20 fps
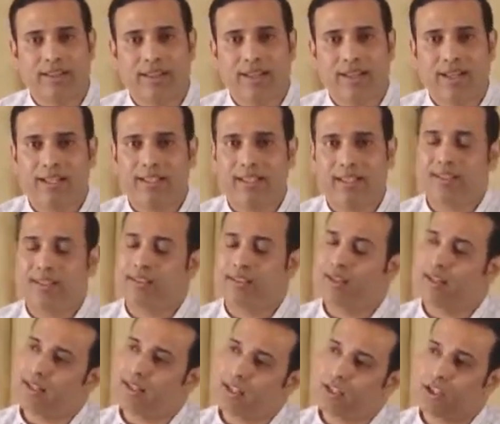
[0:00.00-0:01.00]
And then
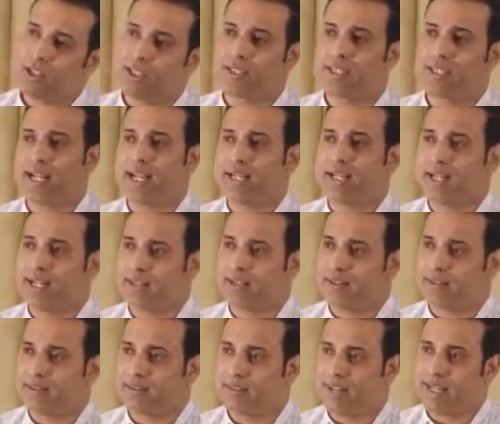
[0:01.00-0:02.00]
suddenly she decided,
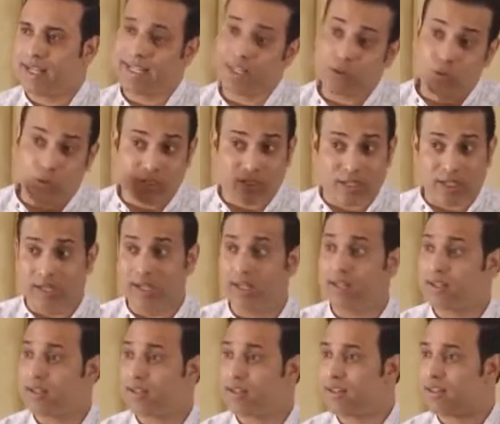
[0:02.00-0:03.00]
and it was
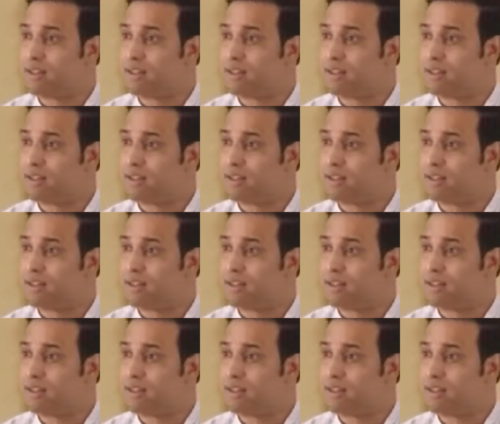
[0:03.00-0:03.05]
her